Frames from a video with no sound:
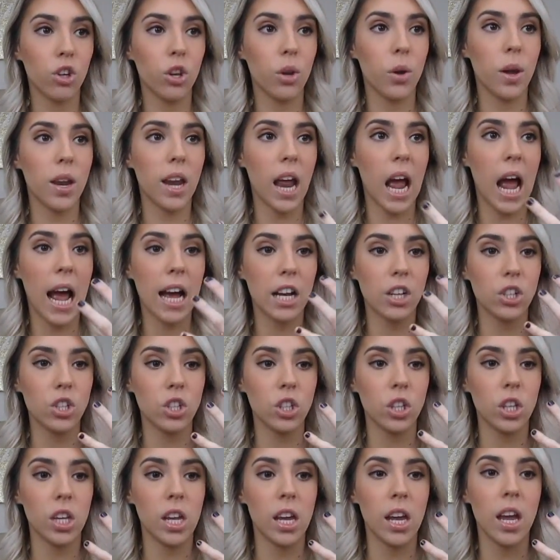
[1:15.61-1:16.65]
You can
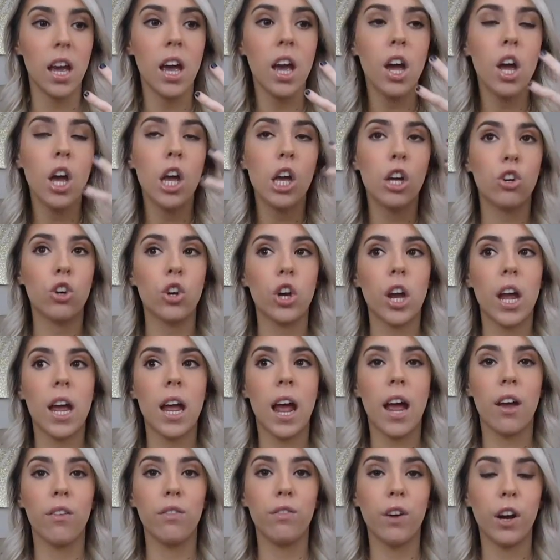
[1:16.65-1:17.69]
actually
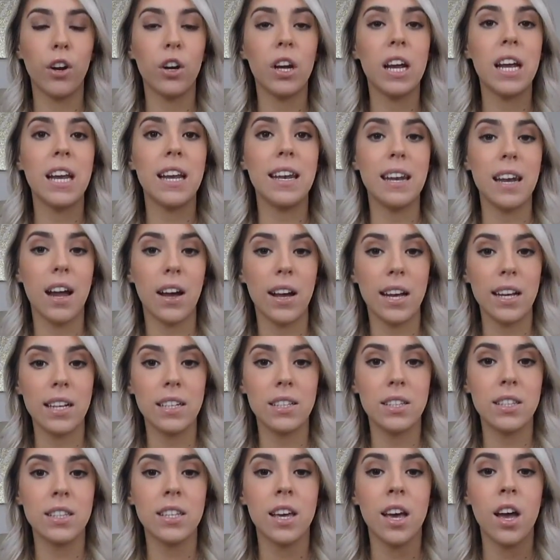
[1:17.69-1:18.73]
create a very
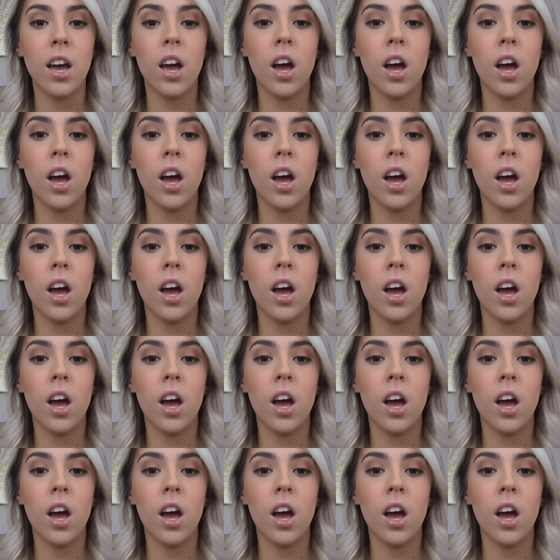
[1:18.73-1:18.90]
nice,